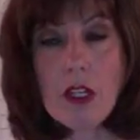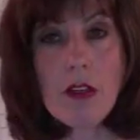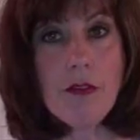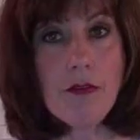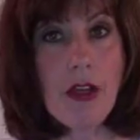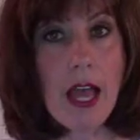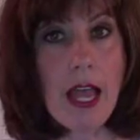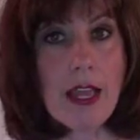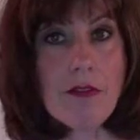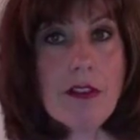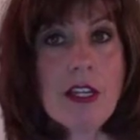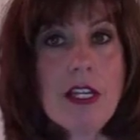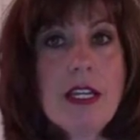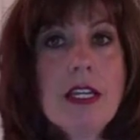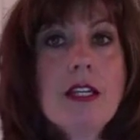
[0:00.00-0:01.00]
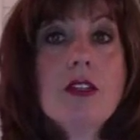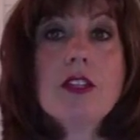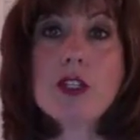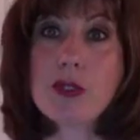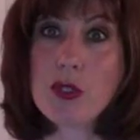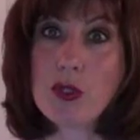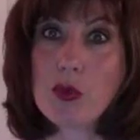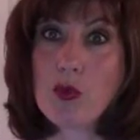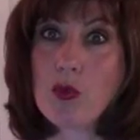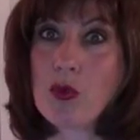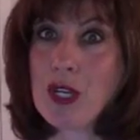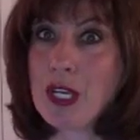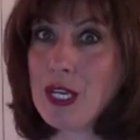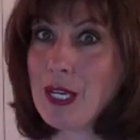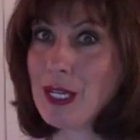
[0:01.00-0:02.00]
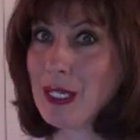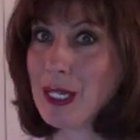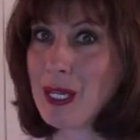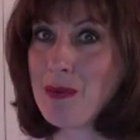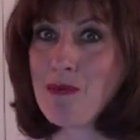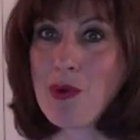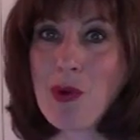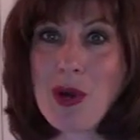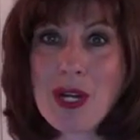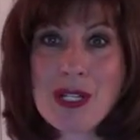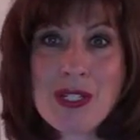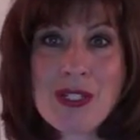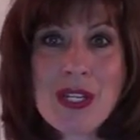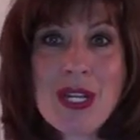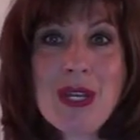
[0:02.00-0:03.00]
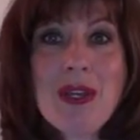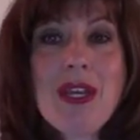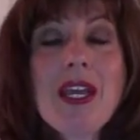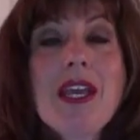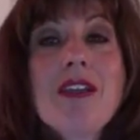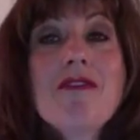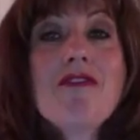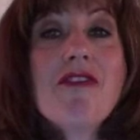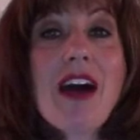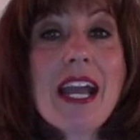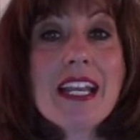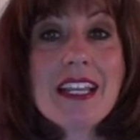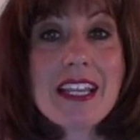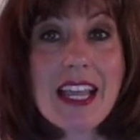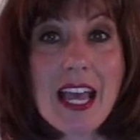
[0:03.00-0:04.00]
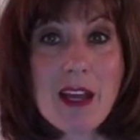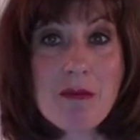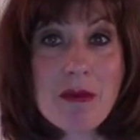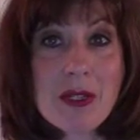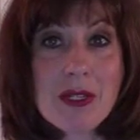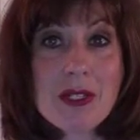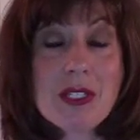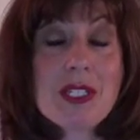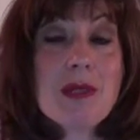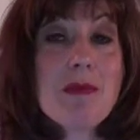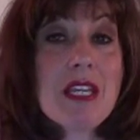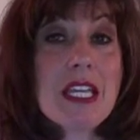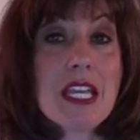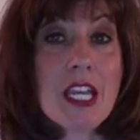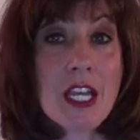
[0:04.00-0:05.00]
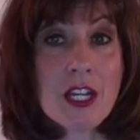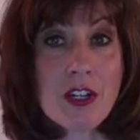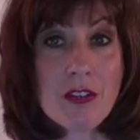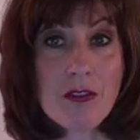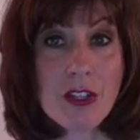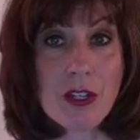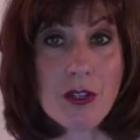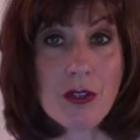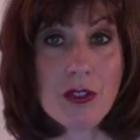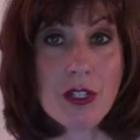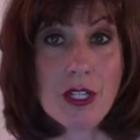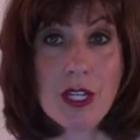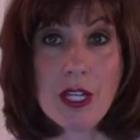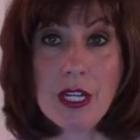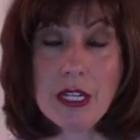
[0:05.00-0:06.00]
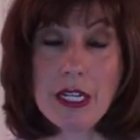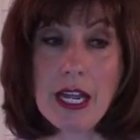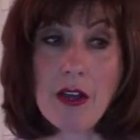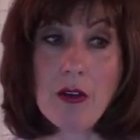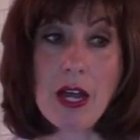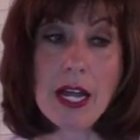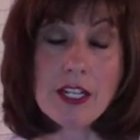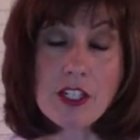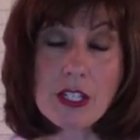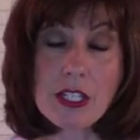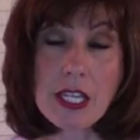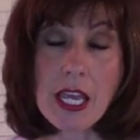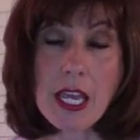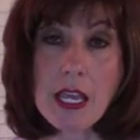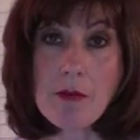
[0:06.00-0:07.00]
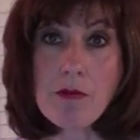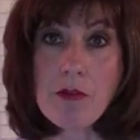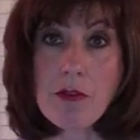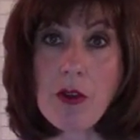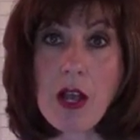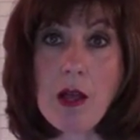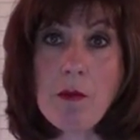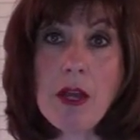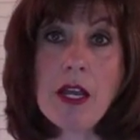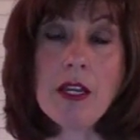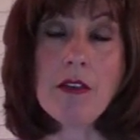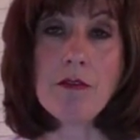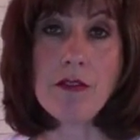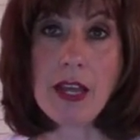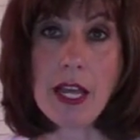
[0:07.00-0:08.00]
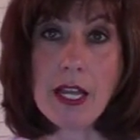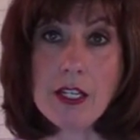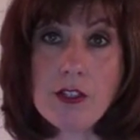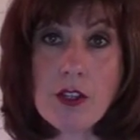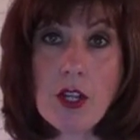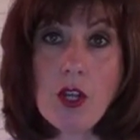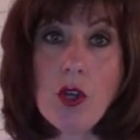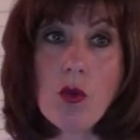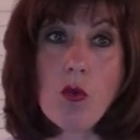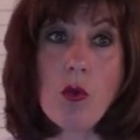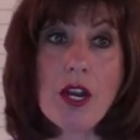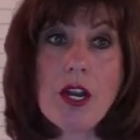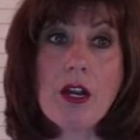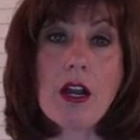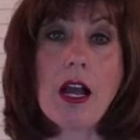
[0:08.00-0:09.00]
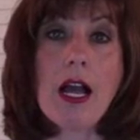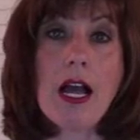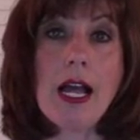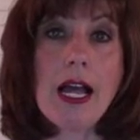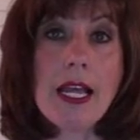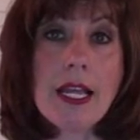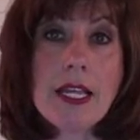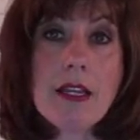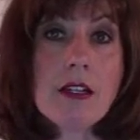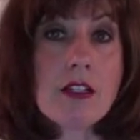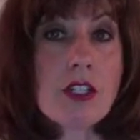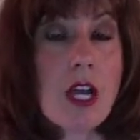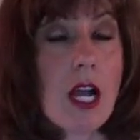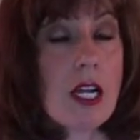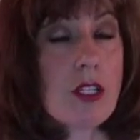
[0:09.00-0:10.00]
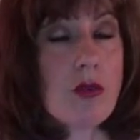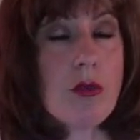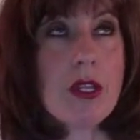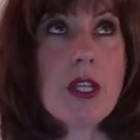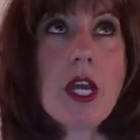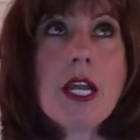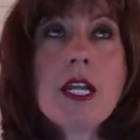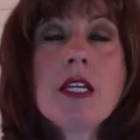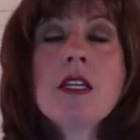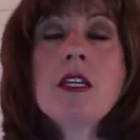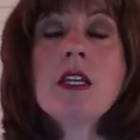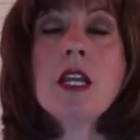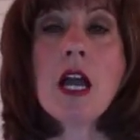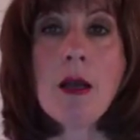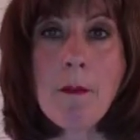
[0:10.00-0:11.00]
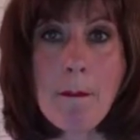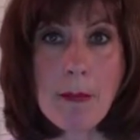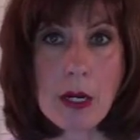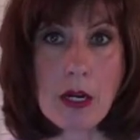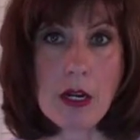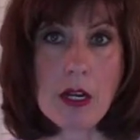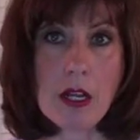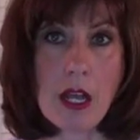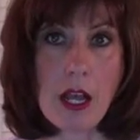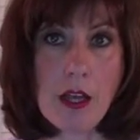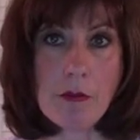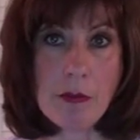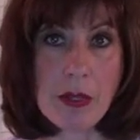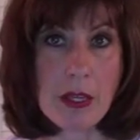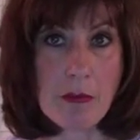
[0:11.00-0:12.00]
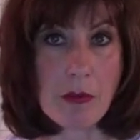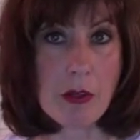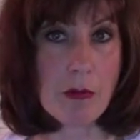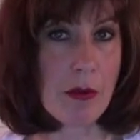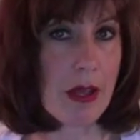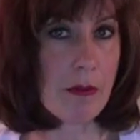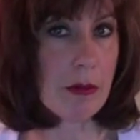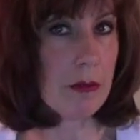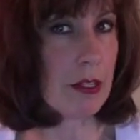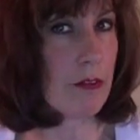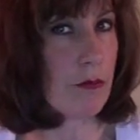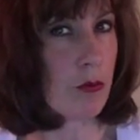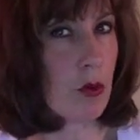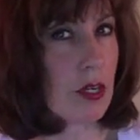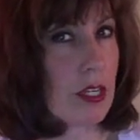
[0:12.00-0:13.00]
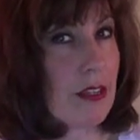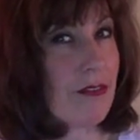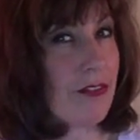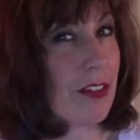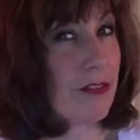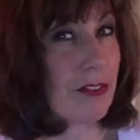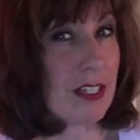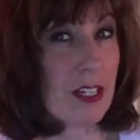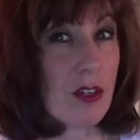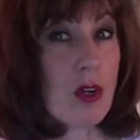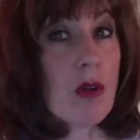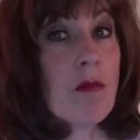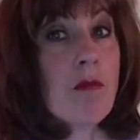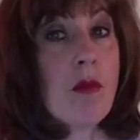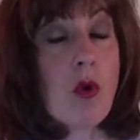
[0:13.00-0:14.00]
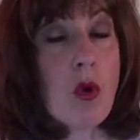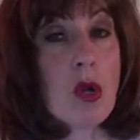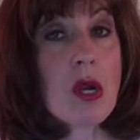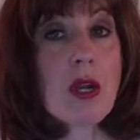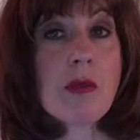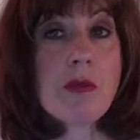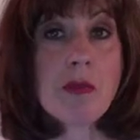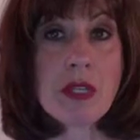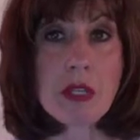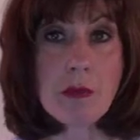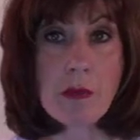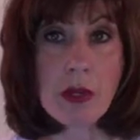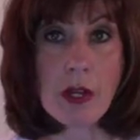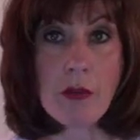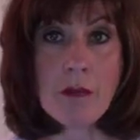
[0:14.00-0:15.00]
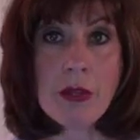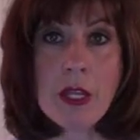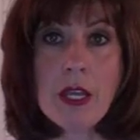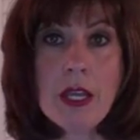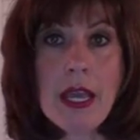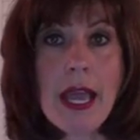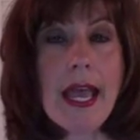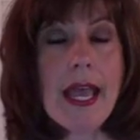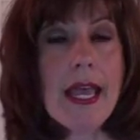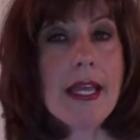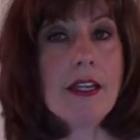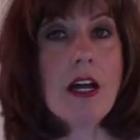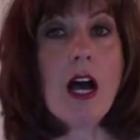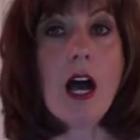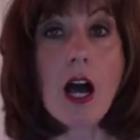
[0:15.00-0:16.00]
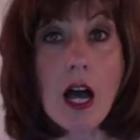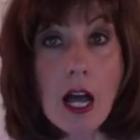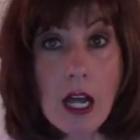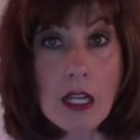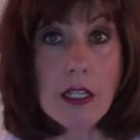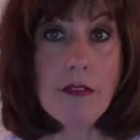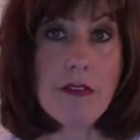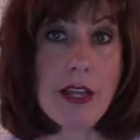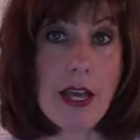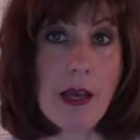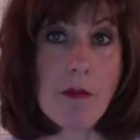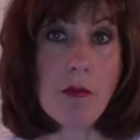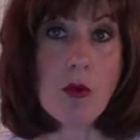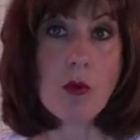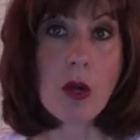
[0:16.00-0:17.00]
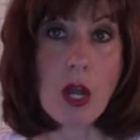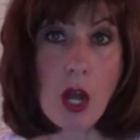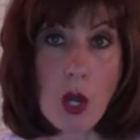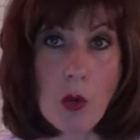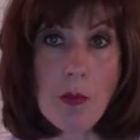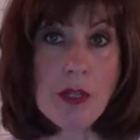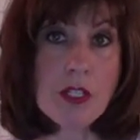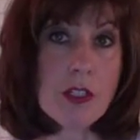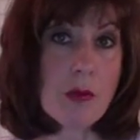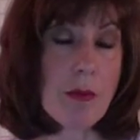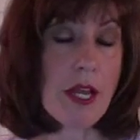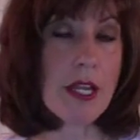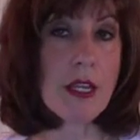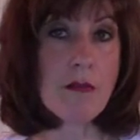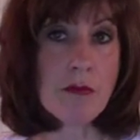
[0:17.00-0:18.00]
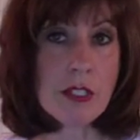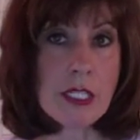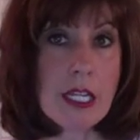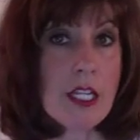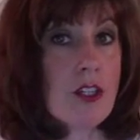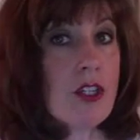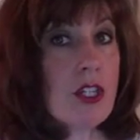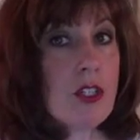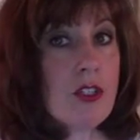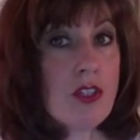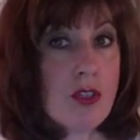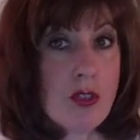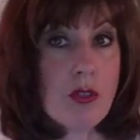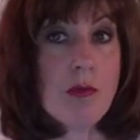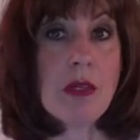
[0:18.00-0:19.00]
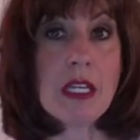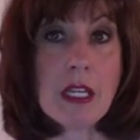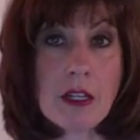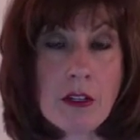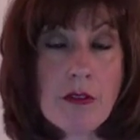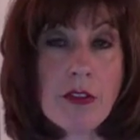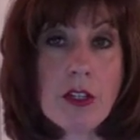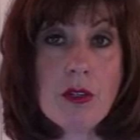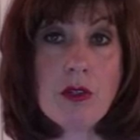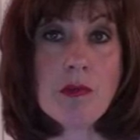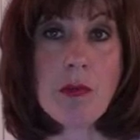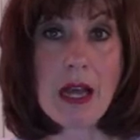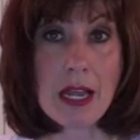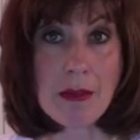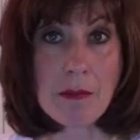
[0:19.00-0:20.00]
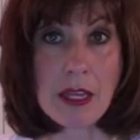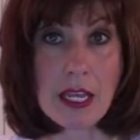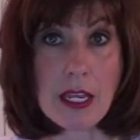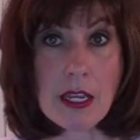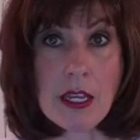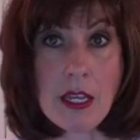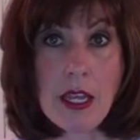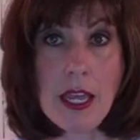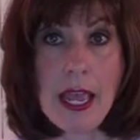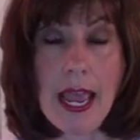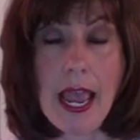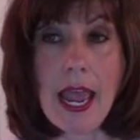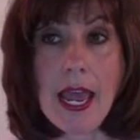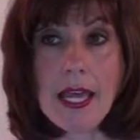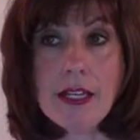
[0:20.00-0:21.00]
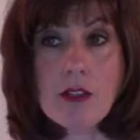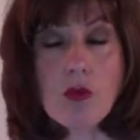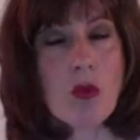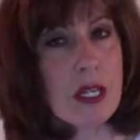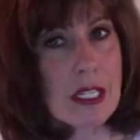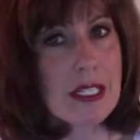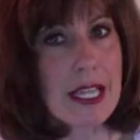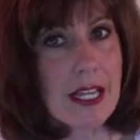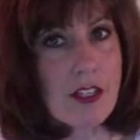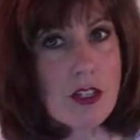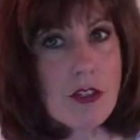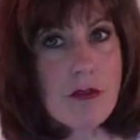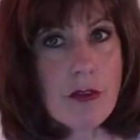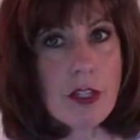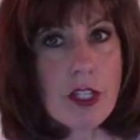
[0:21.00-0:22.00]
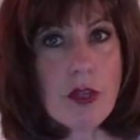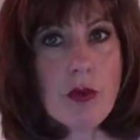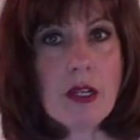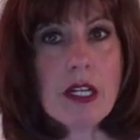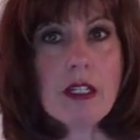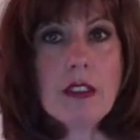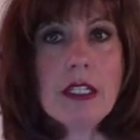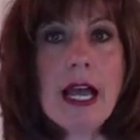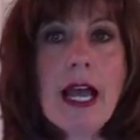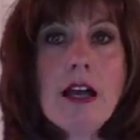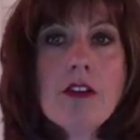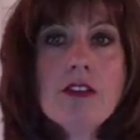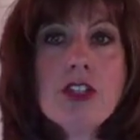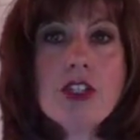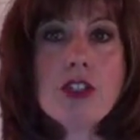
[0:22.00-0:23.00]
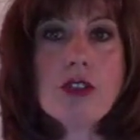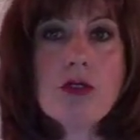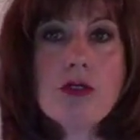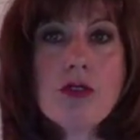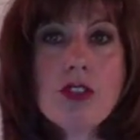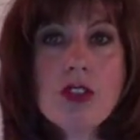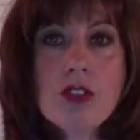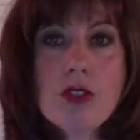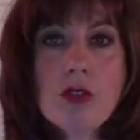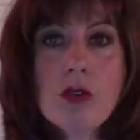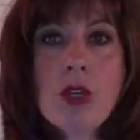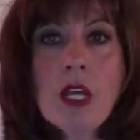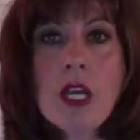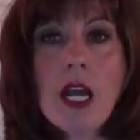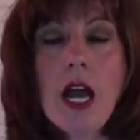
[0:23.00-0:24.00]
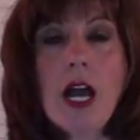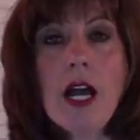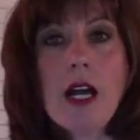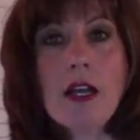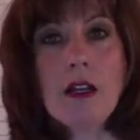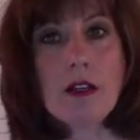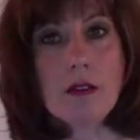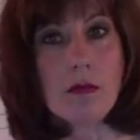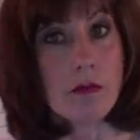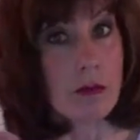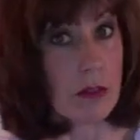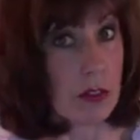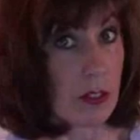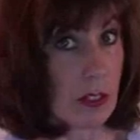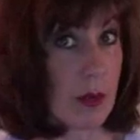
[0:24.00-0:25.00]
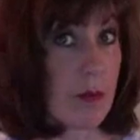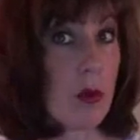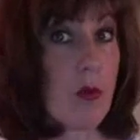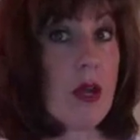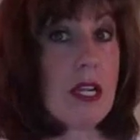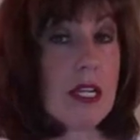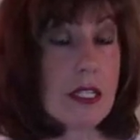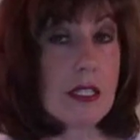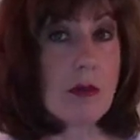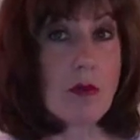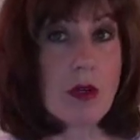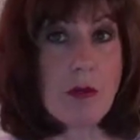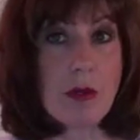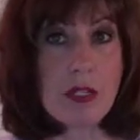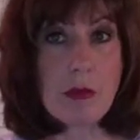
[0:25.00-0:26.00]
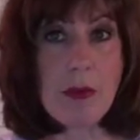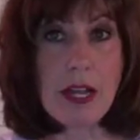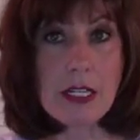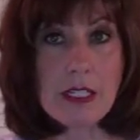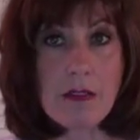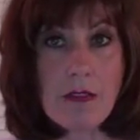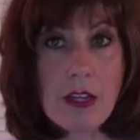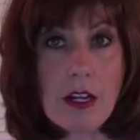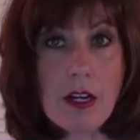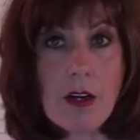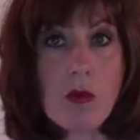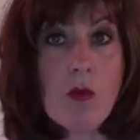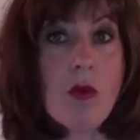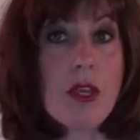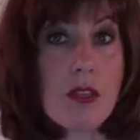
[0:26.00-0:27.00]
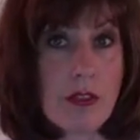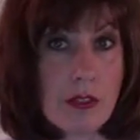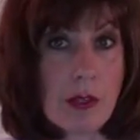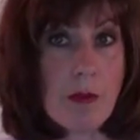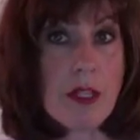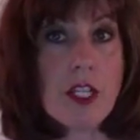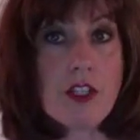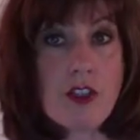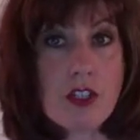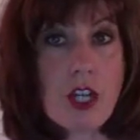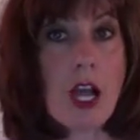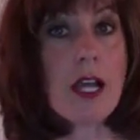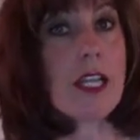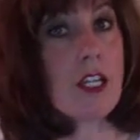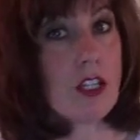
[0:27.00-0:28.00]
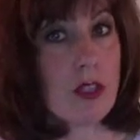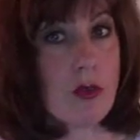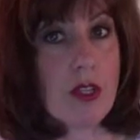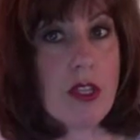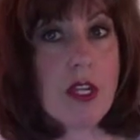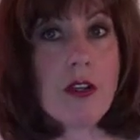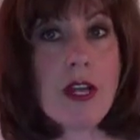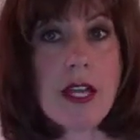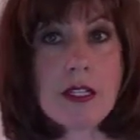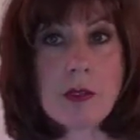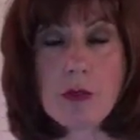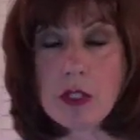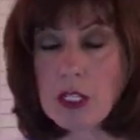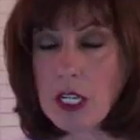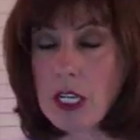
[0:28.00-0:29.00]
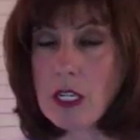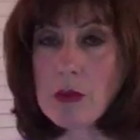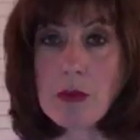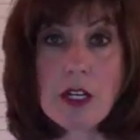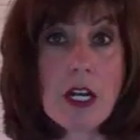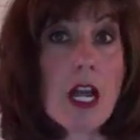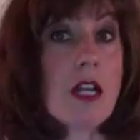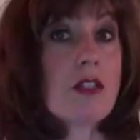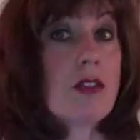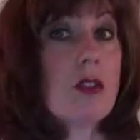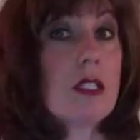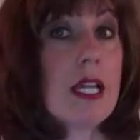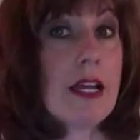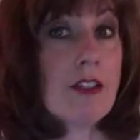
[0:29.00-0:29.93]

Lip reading: 5, this is really important, invite them to be interviewed. Now, I just came from an event where I talked with a number of people, probably 40, 50 or more people. And all of them were open to my invitation to be interviewed by me. And what does that do for you? It allows you to, number one, get some more perspective here with someone that you're talking to and their expertise, but it also